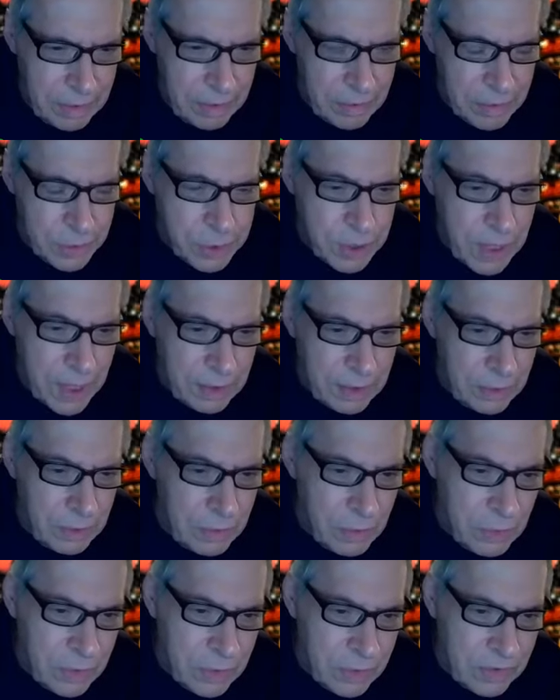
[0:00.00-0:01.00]
near
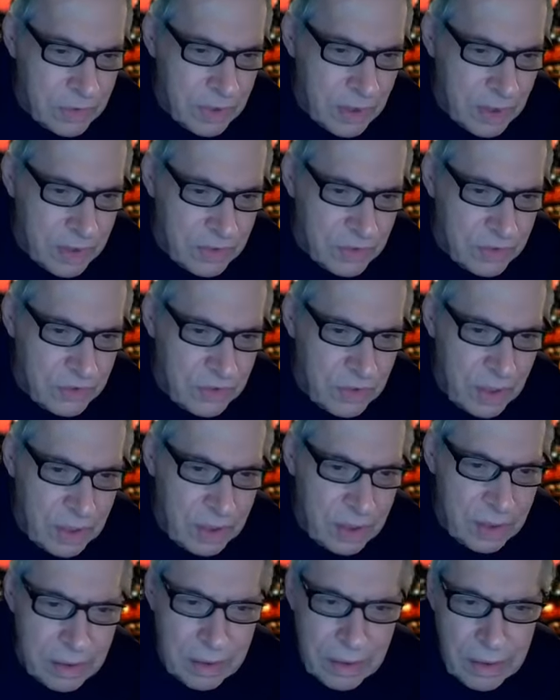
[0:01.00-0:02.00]
Chattanooga,
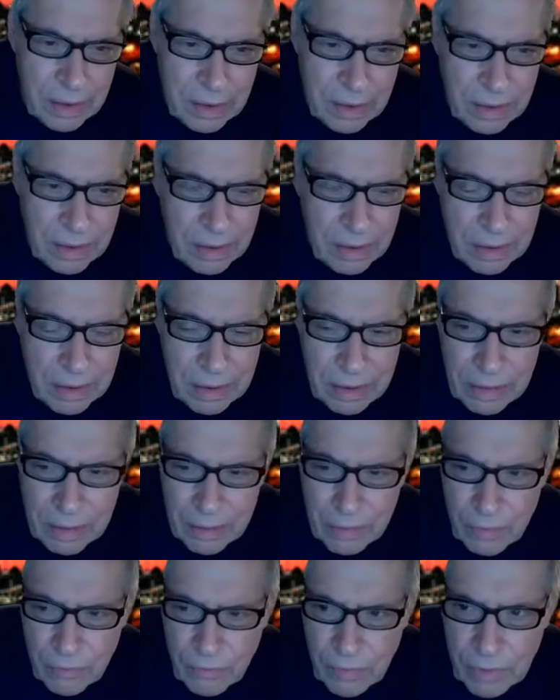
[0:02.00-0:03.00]
Tennessee,
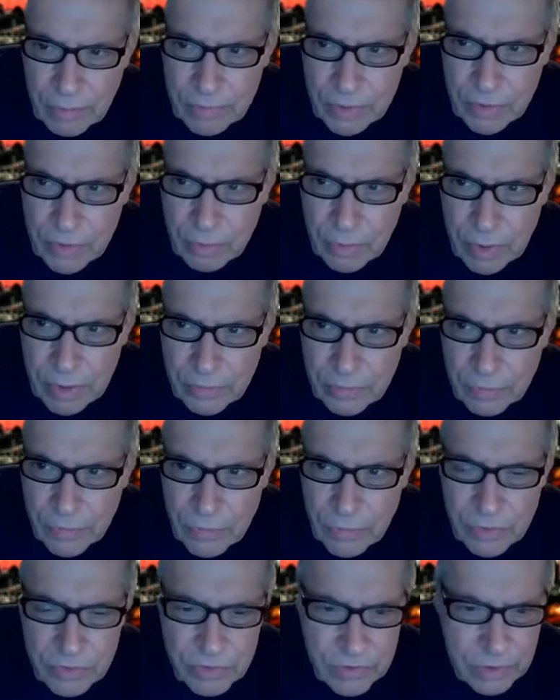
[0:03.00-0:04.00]
on November
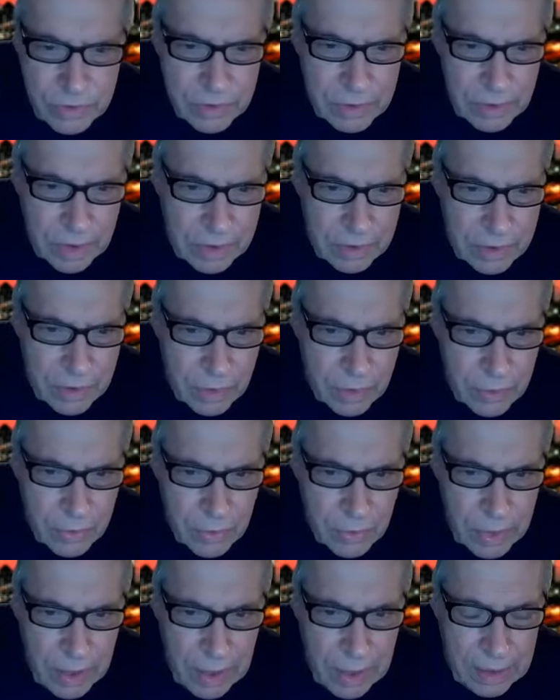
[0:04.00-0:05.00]
21st,
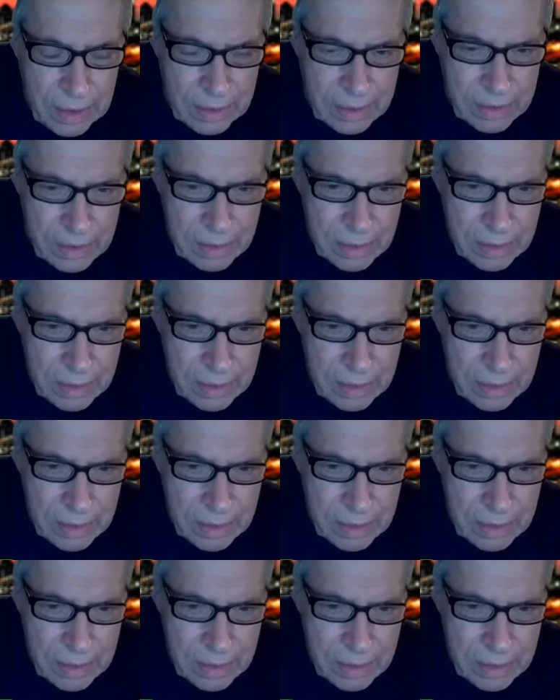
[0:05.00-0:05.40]
1938.